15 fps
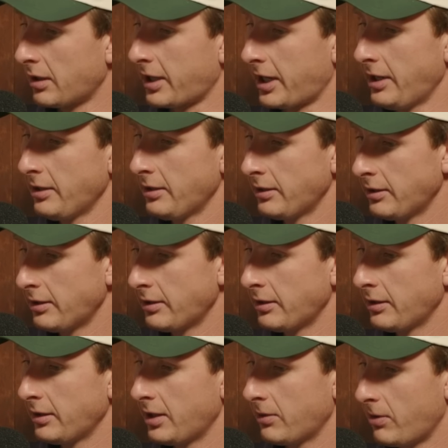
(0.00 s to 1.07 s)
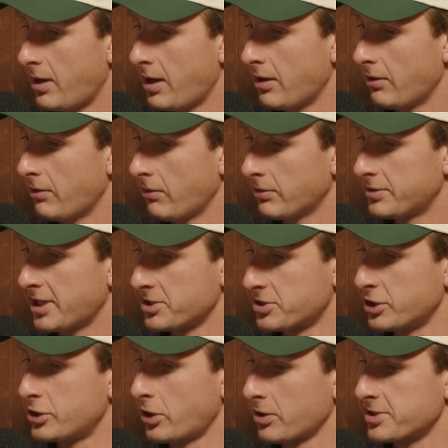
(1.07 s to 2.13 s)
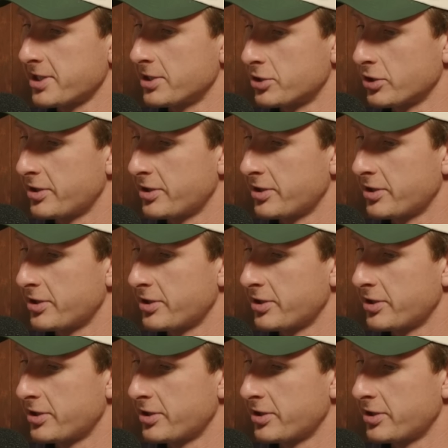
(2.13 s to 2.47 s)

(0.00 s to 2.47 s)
Okay. Yeah, right. Or taste the dogs then.